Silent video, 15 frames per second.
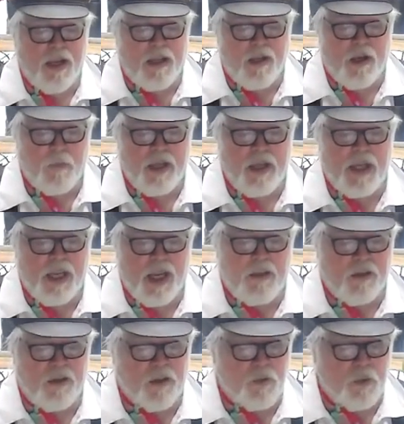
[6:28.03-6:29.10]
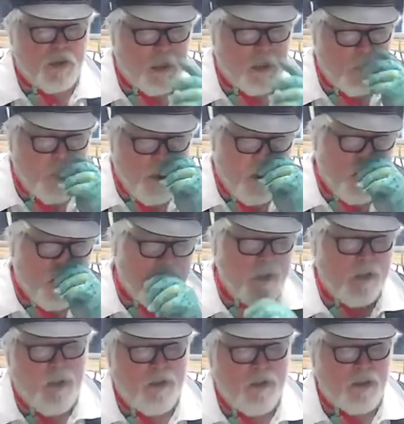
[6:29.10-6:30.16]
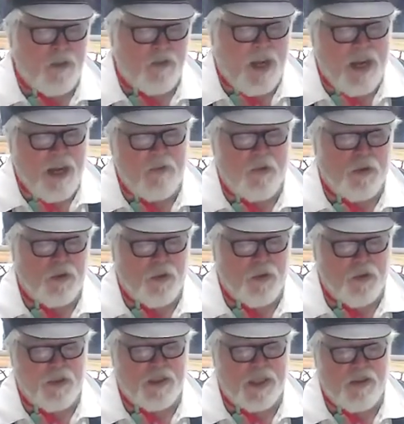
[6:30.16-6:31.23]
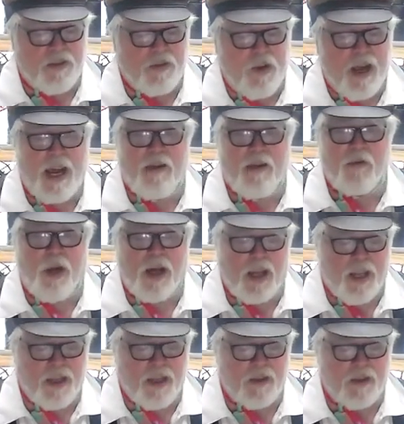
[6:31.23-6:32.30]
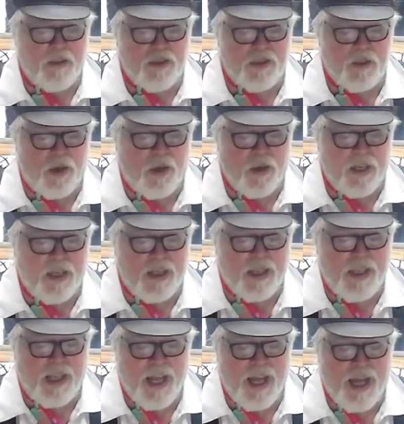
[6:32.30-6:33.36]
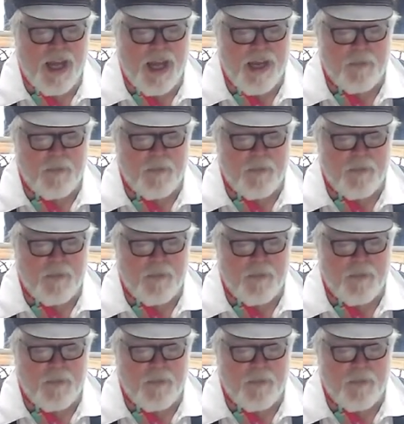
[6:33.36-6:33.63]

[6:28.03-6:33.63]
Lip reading: There are many others with superior survival tools that thrive while others are in decline.